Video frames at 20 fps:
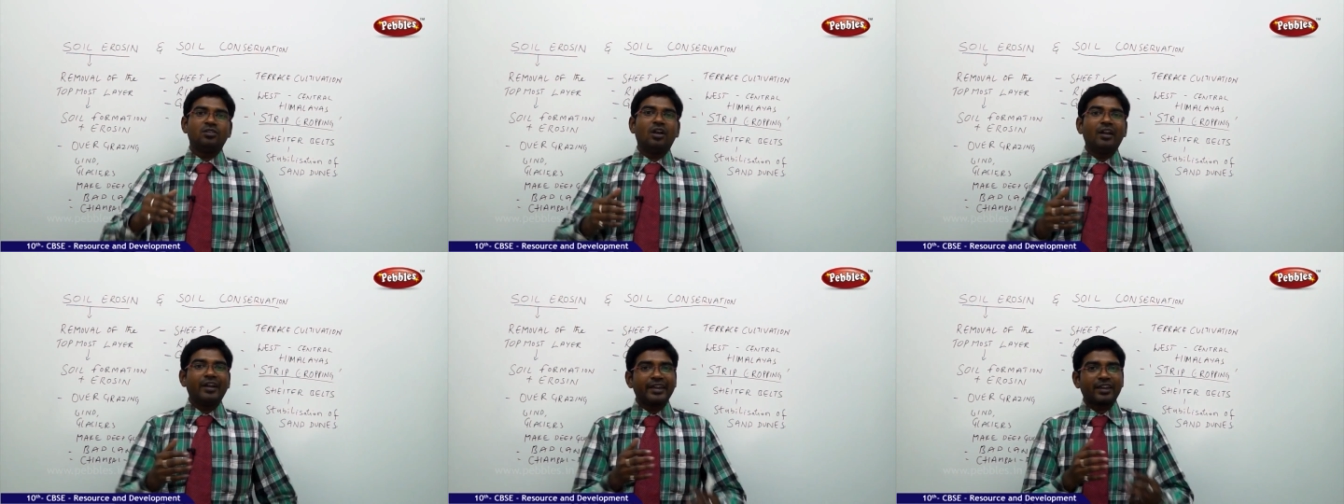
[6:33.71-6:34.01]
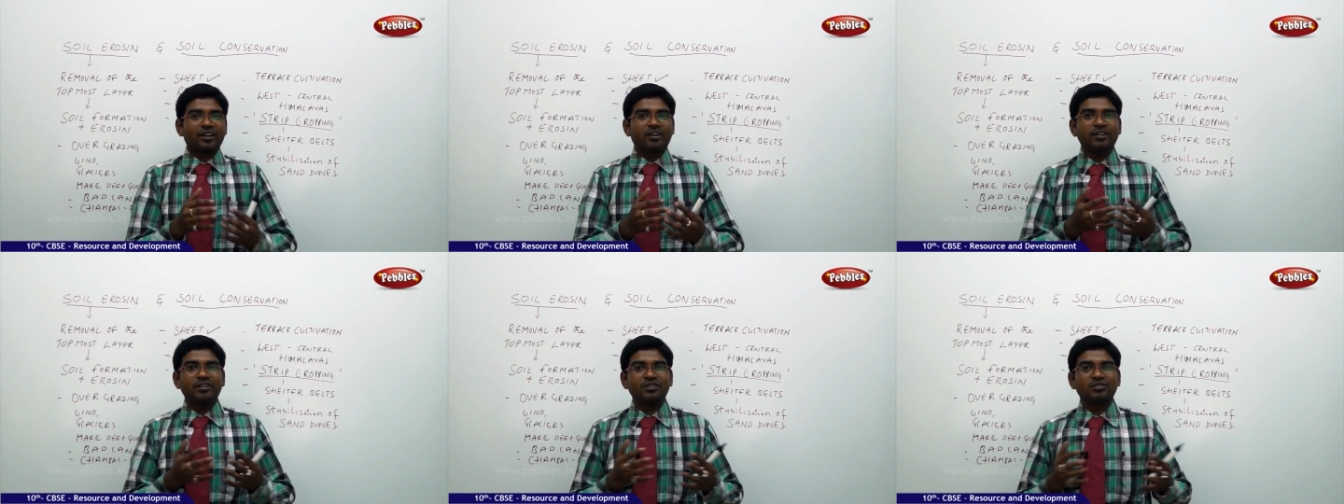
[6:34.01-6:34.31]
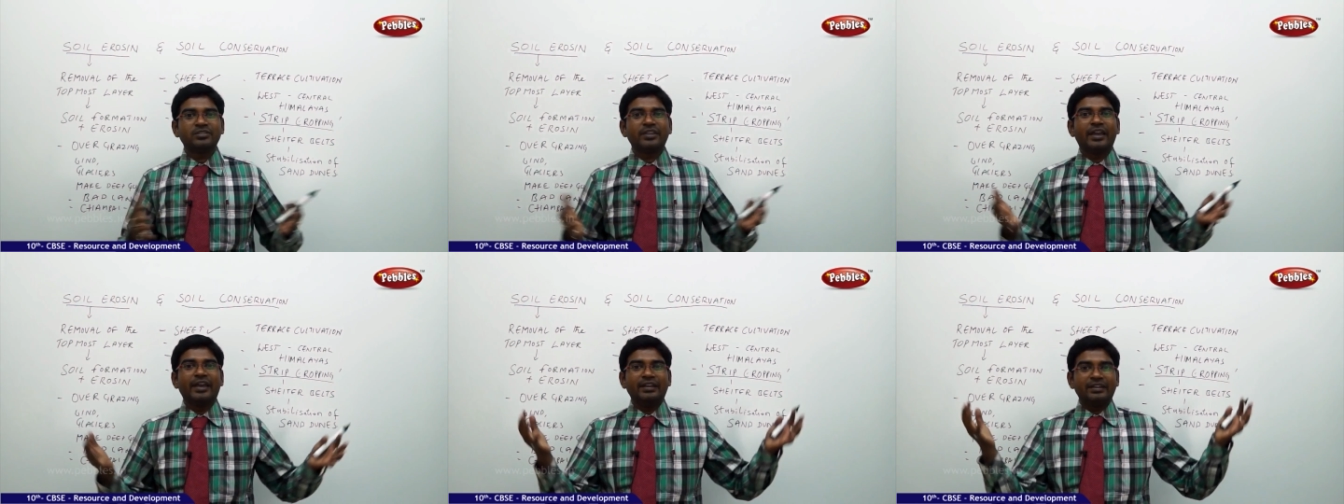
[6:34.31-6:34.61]
not according
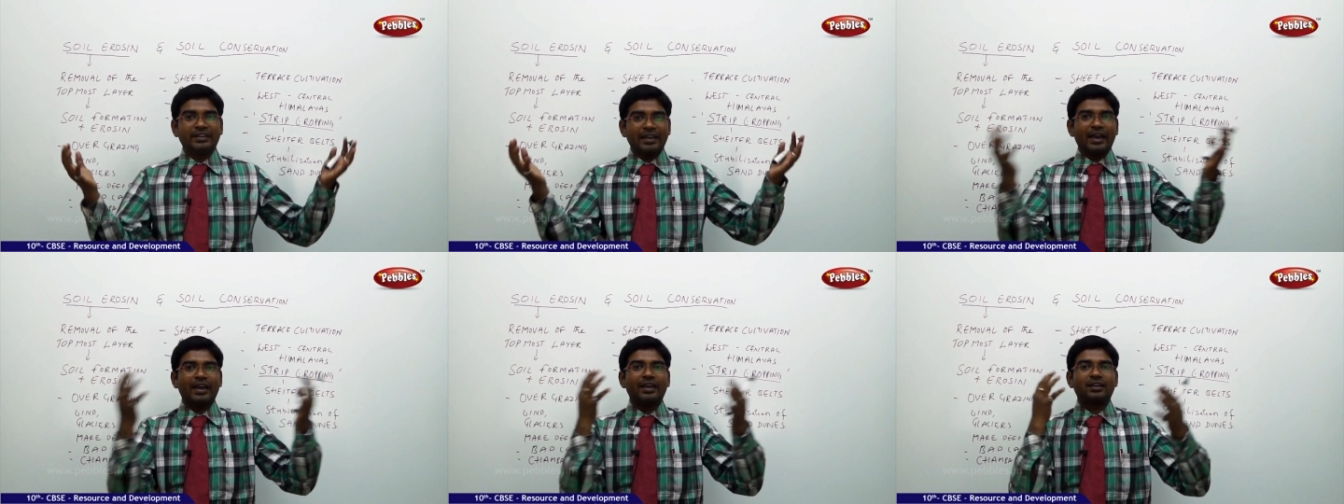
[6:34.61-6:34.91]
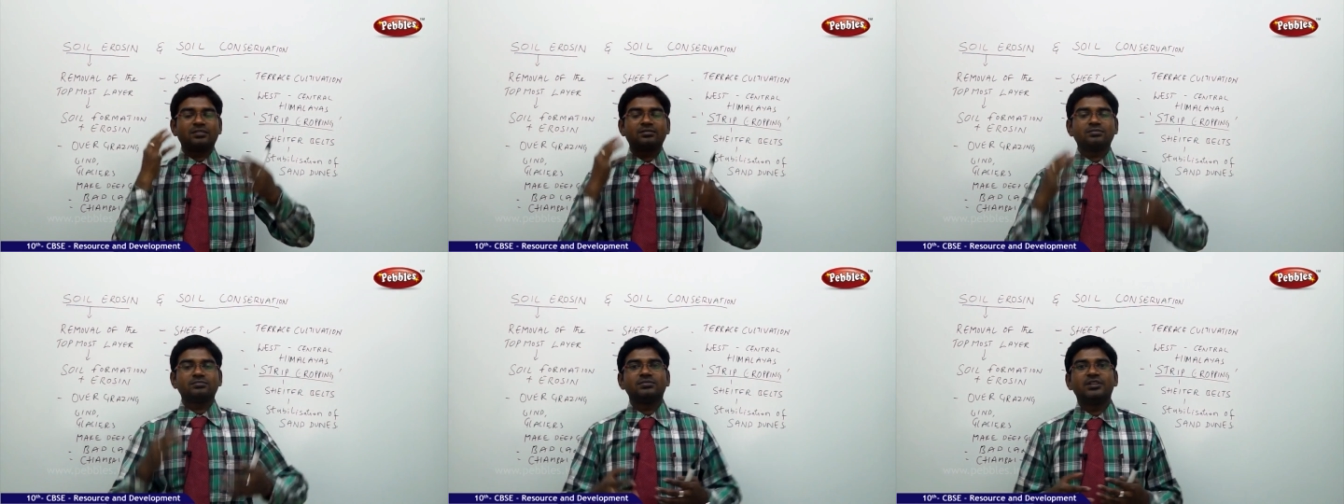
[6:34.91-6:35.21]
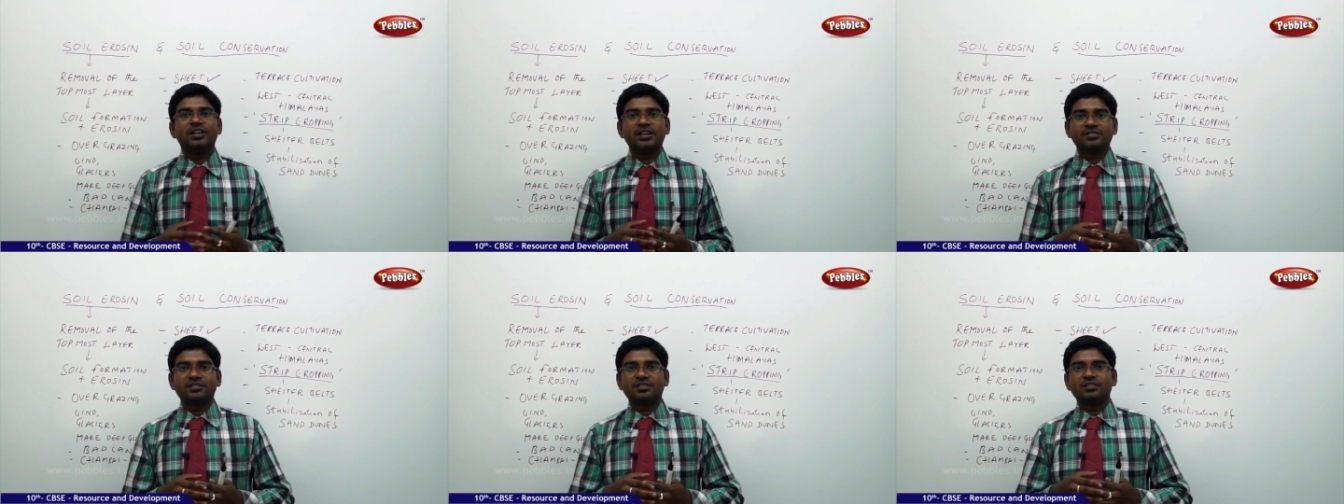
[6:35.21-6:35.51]
to the entire
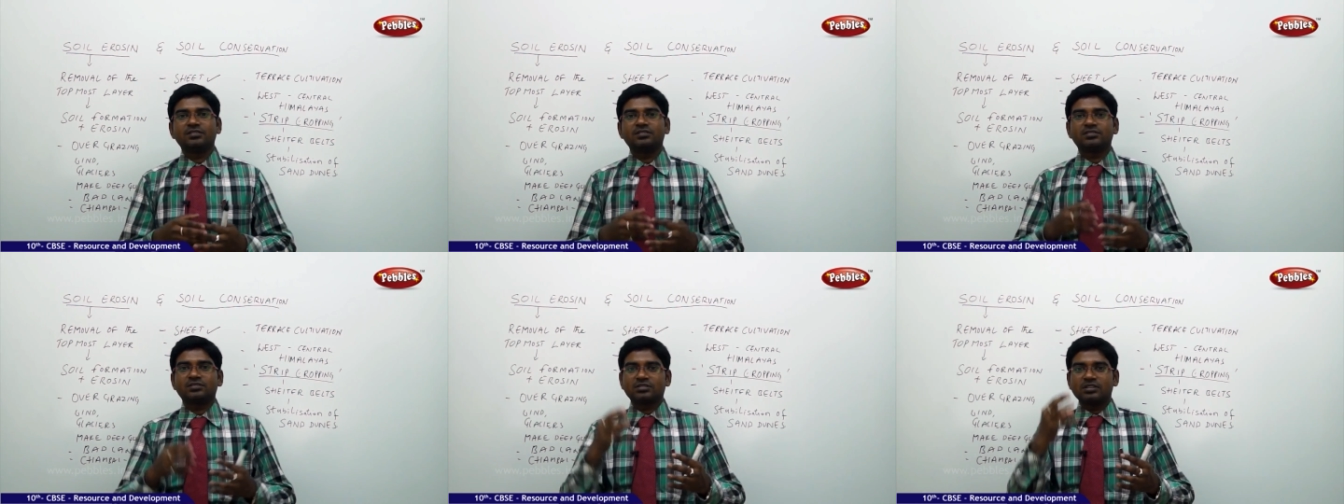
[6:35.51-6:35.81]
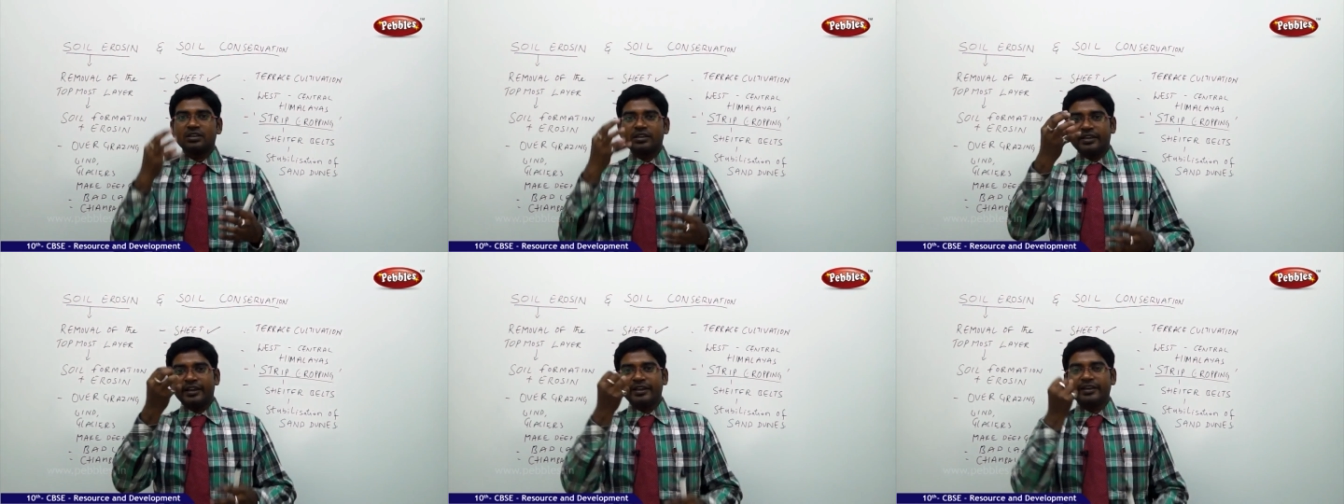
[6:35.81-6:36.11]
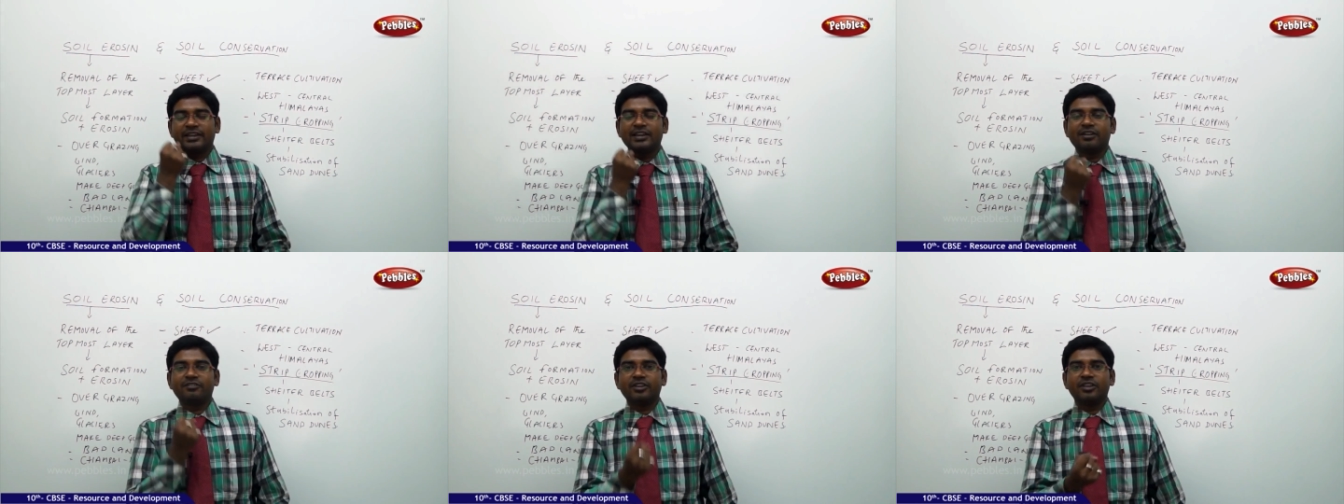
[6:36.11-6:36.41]
nation's
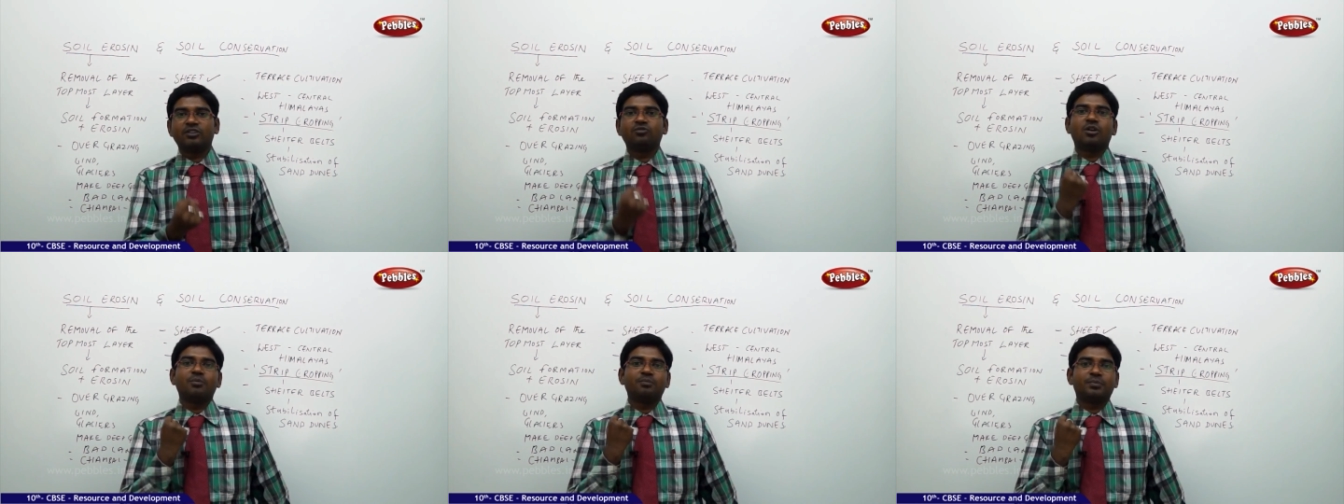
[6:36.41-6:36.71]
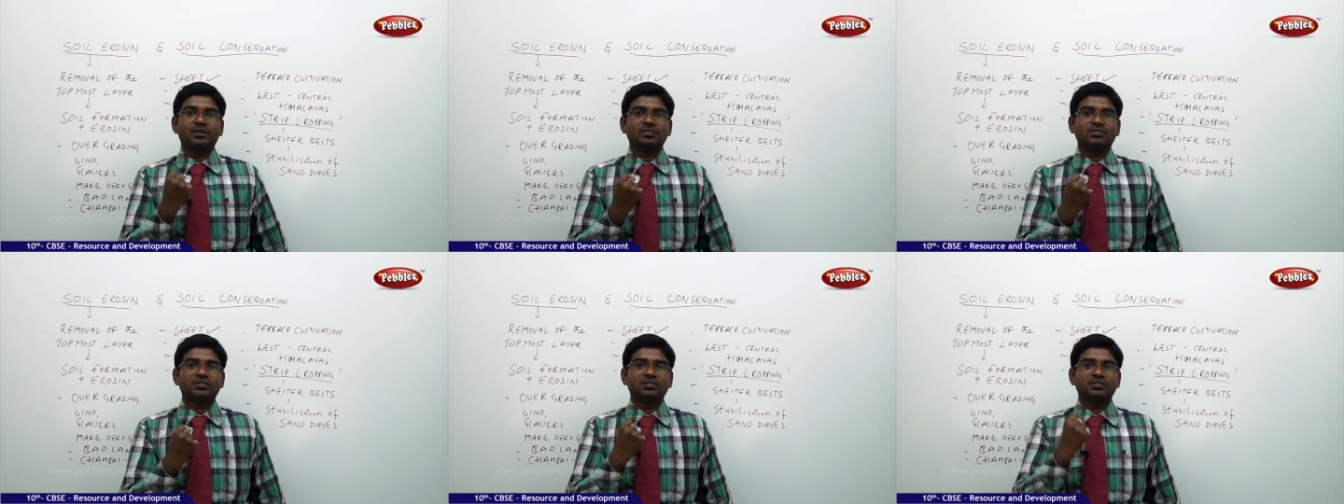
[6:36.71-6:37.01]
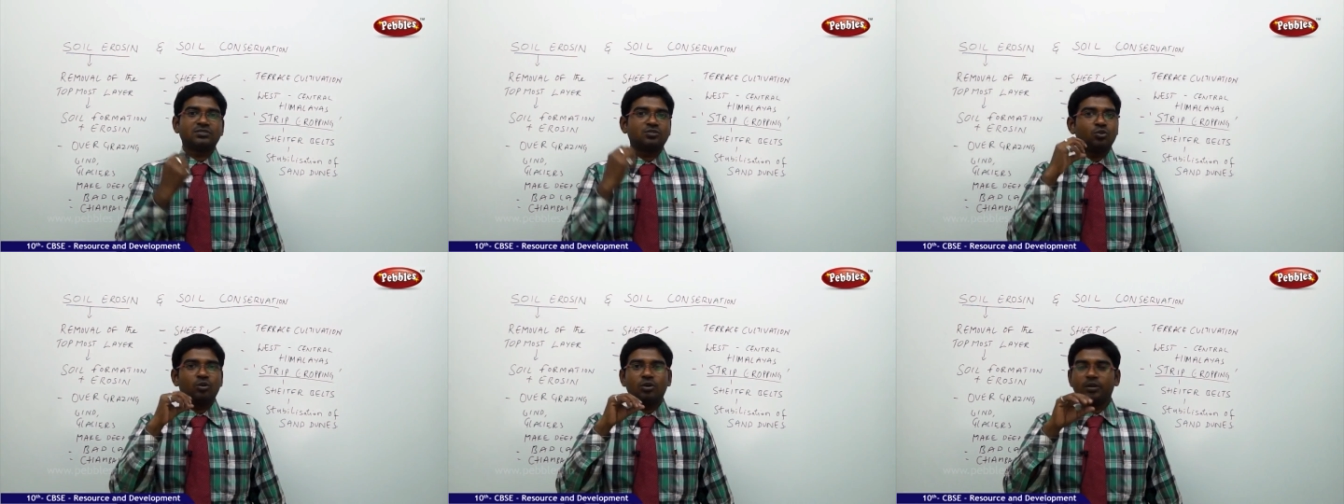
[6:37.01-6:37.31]
eating away in one
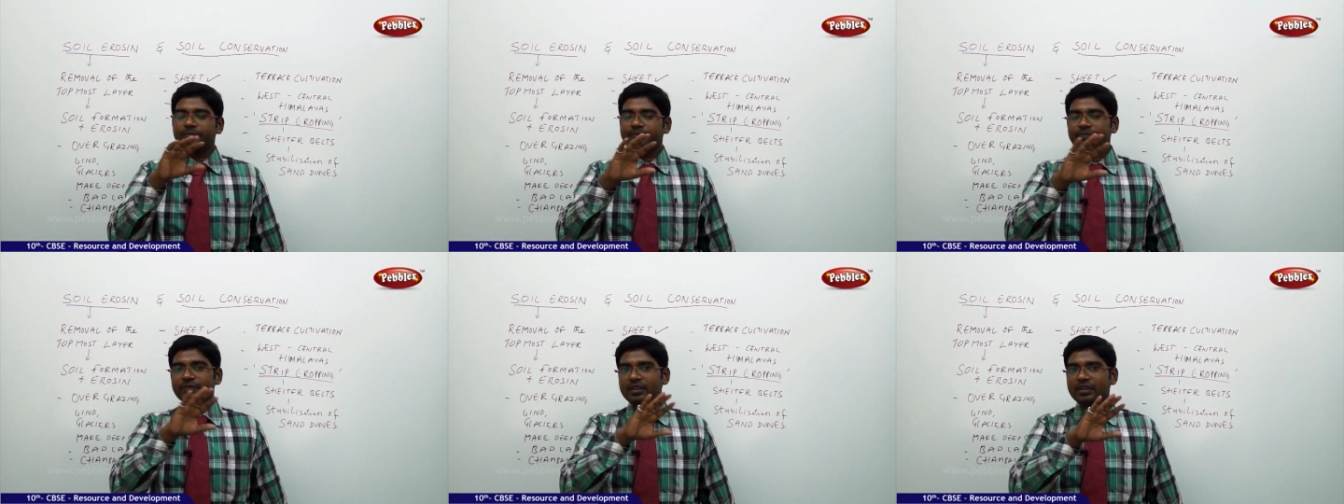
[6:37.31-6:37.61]
person's hold